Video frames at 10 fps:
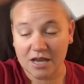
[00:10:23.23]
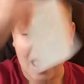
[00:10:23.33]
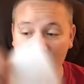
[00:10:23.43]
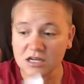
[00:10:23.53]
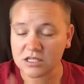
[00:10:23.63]
And
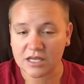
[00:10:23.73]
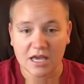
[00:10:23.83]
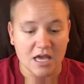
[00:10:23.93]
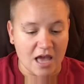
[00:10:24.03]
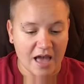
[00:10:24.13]

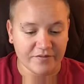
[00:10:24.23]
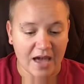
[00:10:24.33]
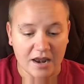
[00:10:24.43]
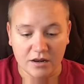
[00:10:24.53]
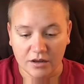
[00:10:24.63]
actually, I've
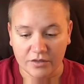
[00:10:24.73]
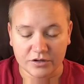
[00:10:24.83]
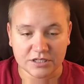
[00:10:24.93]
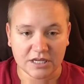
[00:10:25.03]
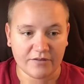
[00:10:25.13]
got
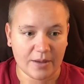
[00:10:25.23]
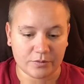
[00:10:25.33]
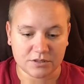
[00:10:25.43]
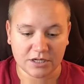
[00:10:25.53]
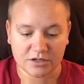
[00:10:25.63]
another set of
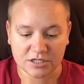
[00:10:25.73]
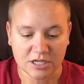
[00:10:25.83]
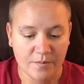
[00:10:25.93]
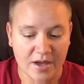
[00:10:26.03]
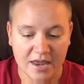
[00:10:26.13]
Apple stickers.
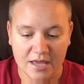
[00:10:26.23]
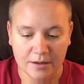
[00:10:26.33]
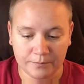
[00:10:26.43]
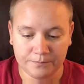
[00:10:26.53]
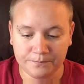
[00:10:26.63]

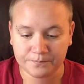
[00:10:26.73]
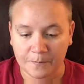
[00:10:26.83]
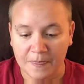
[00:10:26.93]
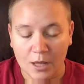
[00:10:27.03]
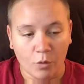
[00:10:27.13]
Somebody,
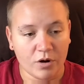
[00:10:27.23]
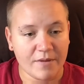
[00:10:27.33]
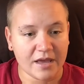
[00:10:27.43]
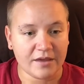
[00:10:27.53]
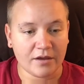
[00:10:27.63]
one of
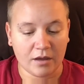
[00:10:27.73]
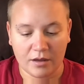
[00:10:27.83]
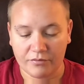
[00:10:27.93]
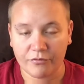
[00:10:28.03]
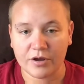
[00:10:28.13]

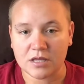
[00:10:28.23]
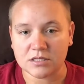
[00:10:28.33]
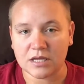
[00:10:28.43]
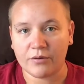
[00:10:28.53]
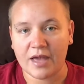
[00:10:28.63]
my
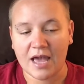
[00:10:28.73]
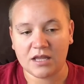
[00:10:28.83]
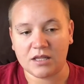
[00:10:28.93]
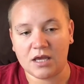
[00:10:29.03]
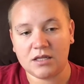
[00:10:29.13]
friends that we
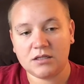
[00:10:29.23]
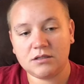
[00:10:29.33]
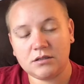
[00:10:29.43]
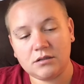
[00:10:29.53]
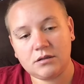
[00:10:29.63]
had that
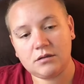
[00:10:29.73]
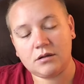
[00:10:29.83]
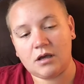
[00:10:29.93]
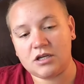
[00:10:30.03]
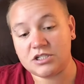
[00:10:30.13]

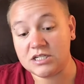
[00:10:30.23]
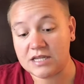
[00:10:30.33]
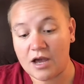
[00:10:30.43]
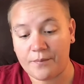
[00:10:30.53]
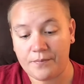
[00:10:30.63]
she's
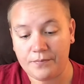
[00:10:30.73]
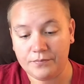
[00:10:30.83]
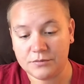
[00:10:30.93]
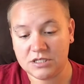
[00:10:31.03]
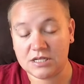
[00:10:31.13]
now
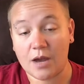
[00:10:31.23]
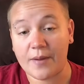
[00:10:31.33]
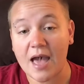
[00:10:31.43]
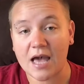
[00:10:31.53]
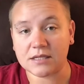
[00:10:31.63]

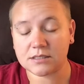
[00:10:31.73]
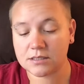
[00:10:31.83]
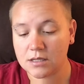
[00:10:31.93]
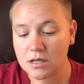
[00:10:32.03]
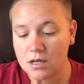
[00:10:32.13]
passed.